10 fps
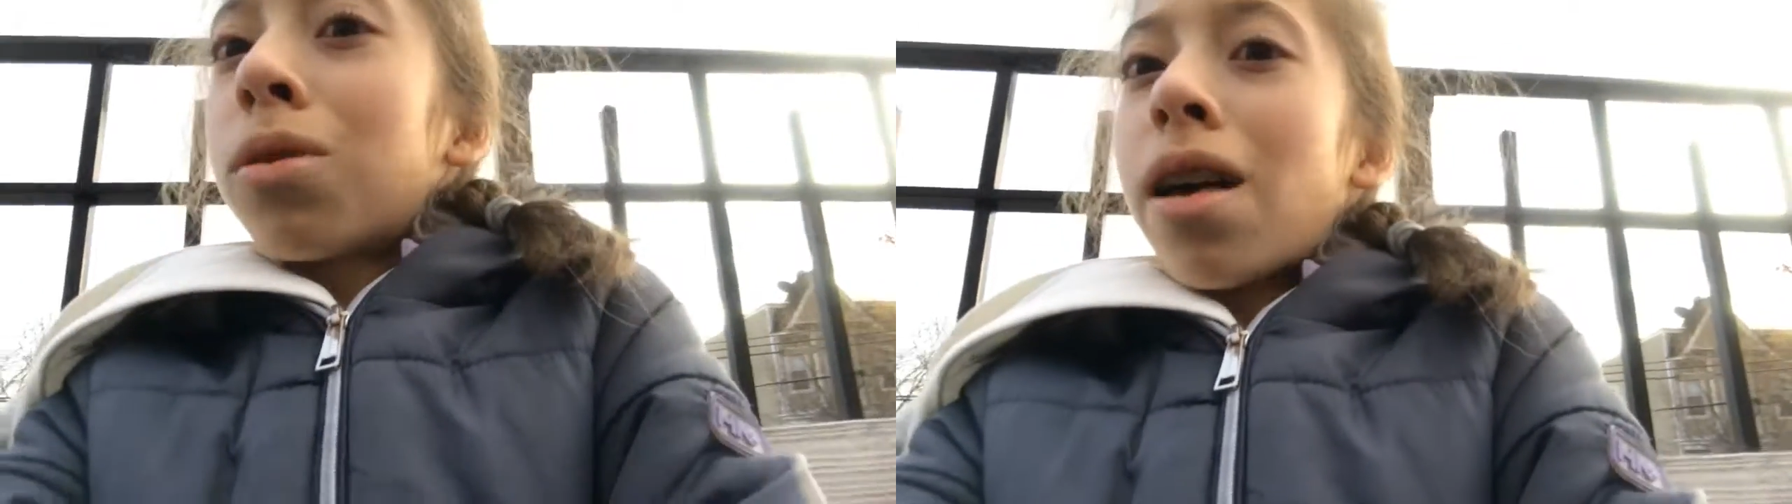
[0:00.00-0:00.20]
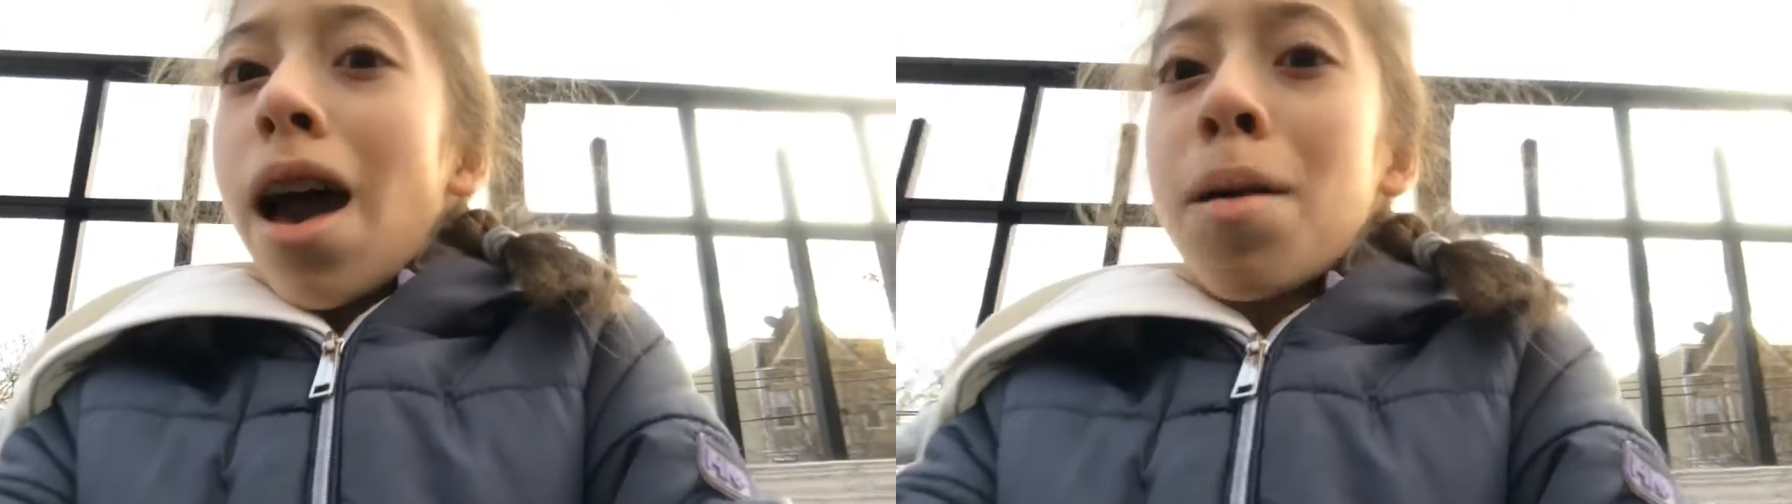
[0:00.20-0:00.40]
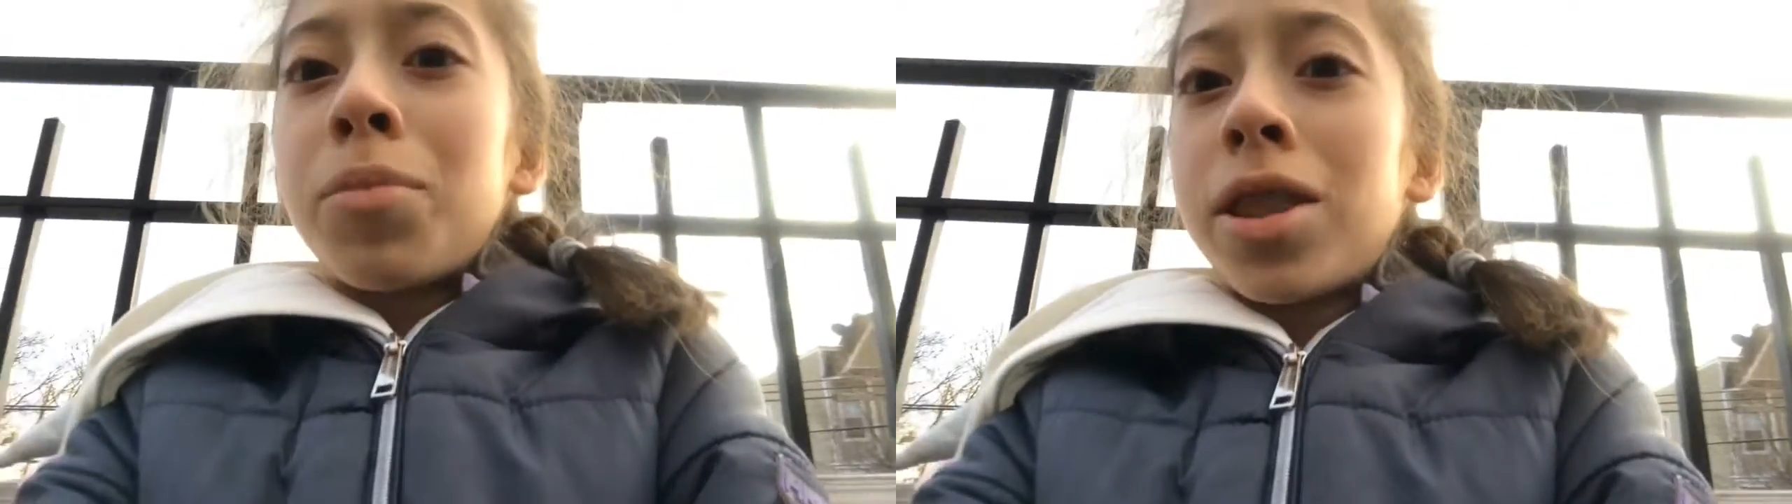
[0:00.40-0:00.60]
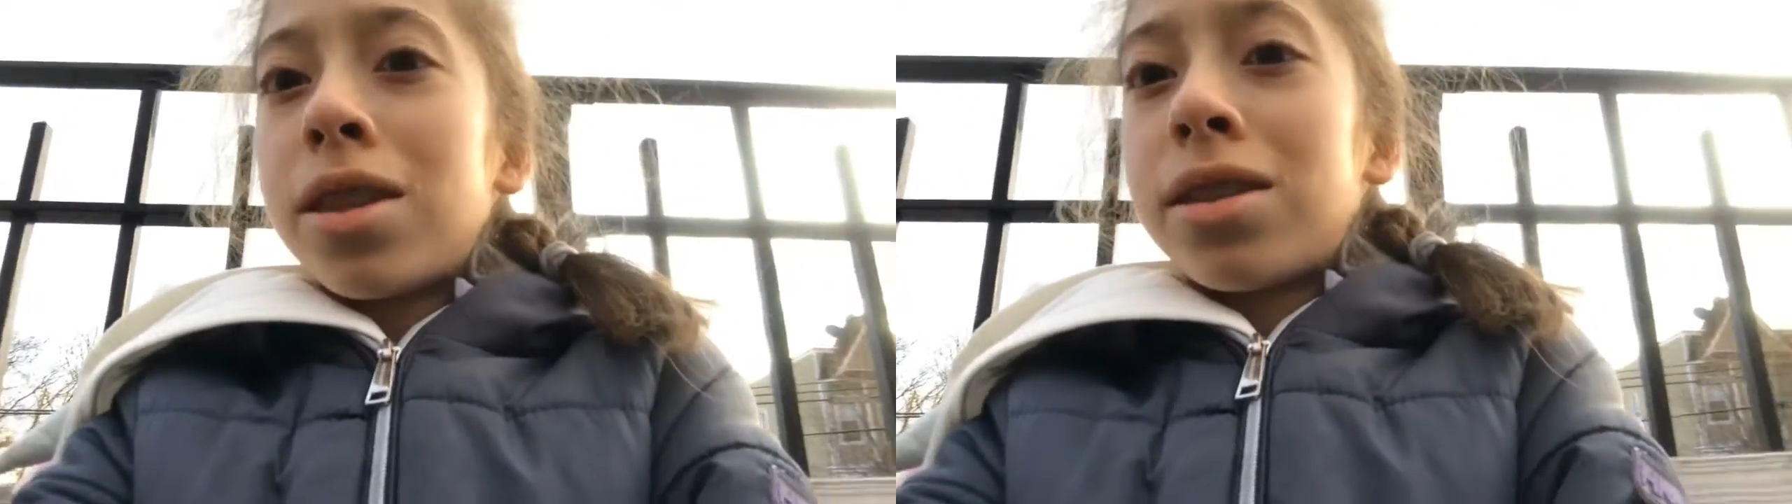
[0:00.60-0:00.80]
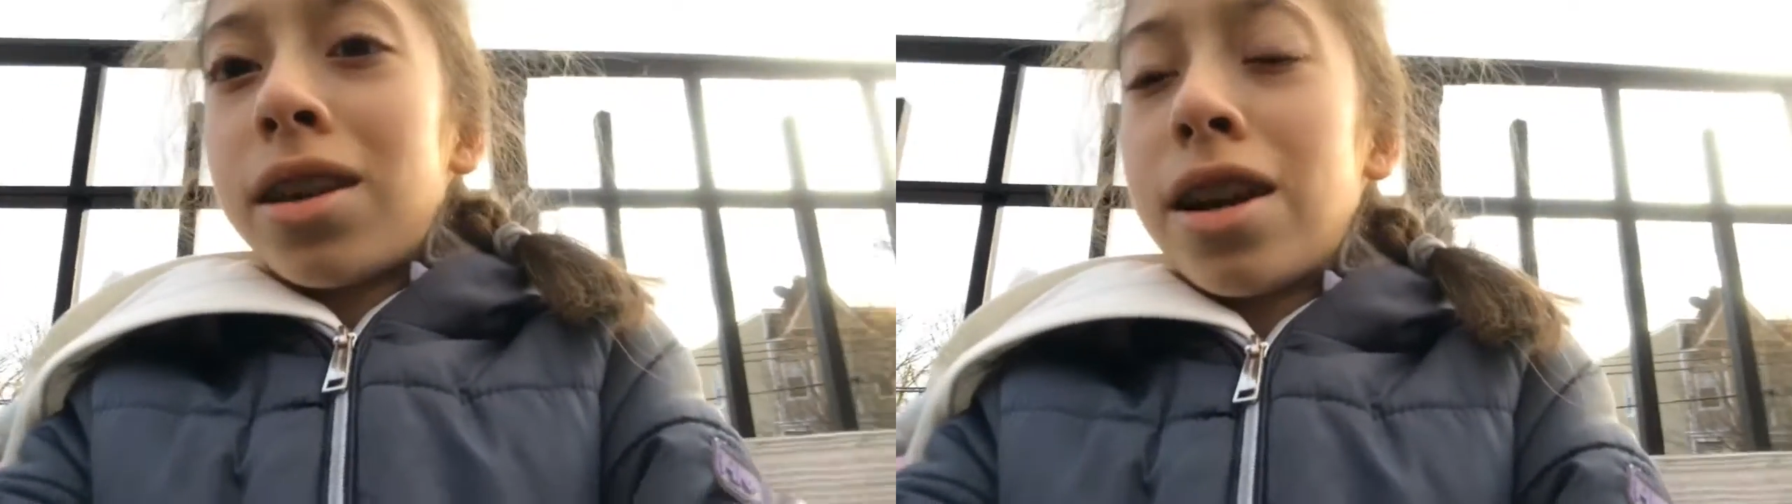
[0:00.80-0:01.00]
what'll happen
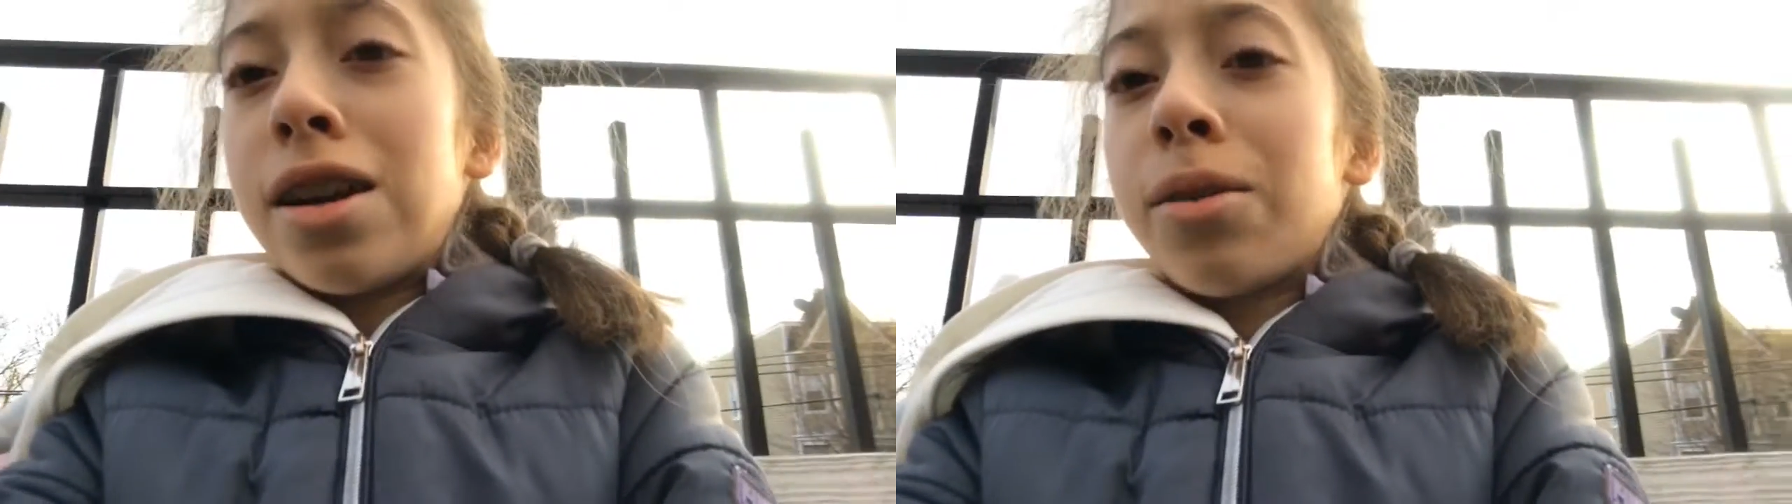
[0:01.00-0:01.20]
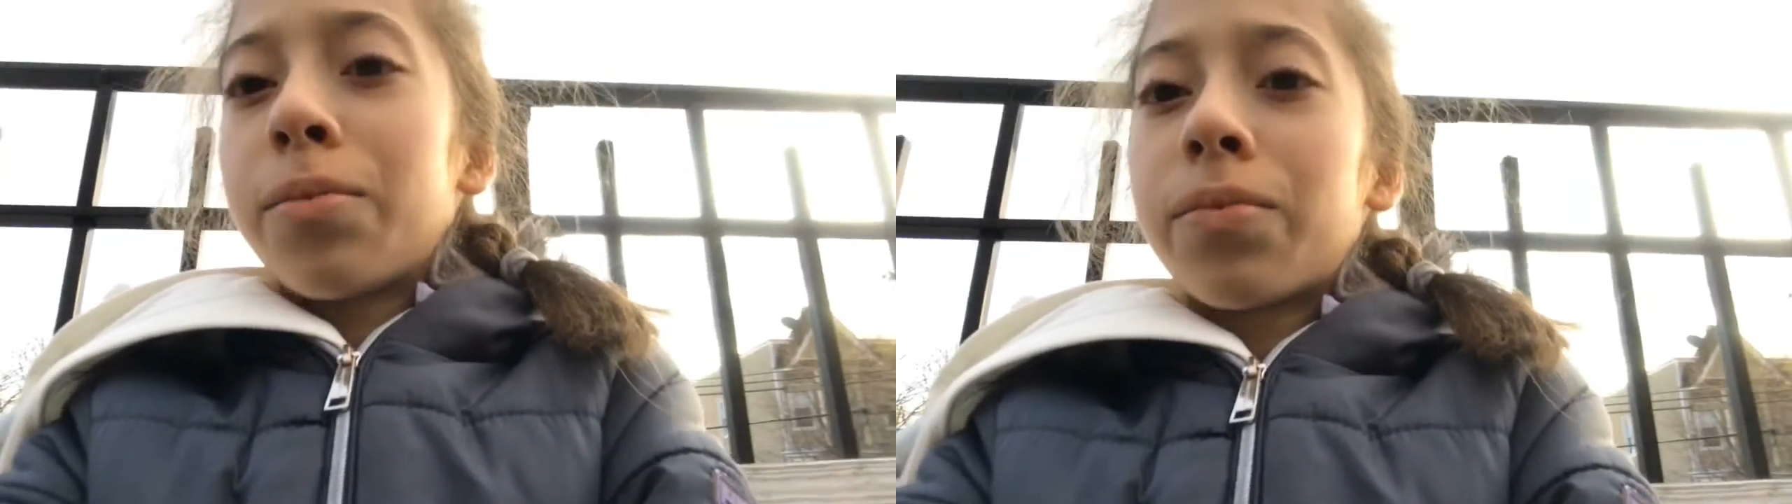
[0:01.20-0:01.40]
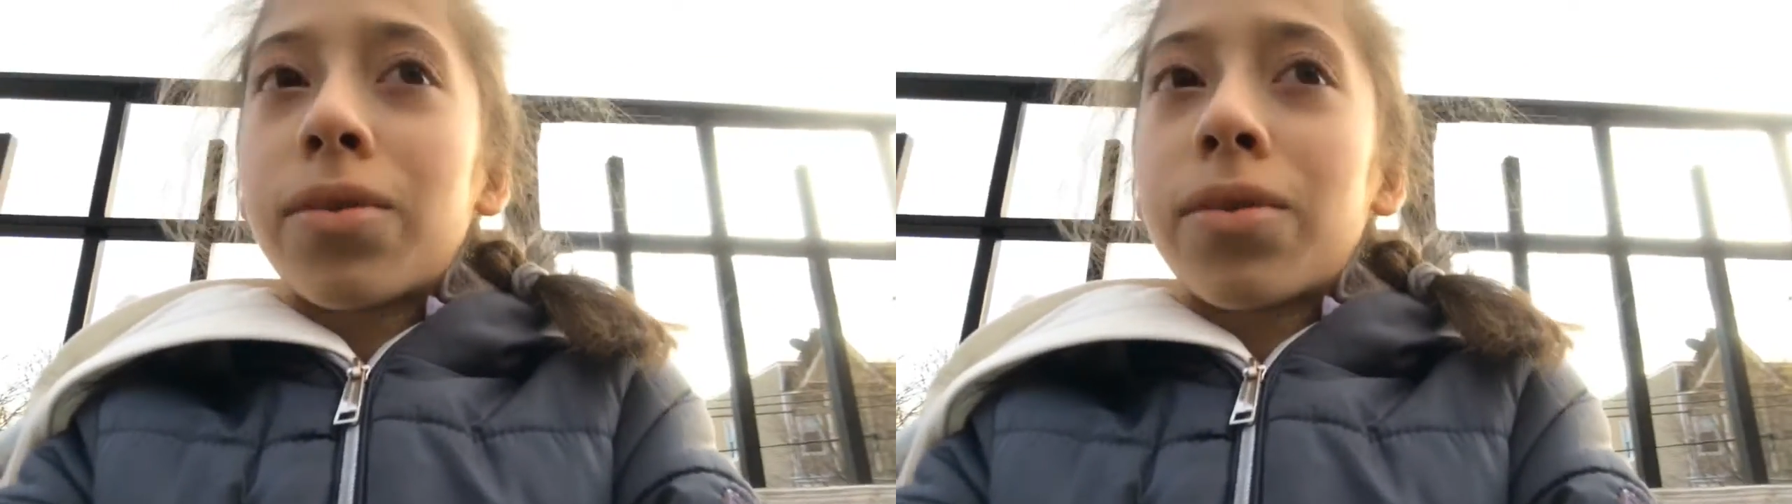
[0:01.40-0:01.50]
this year?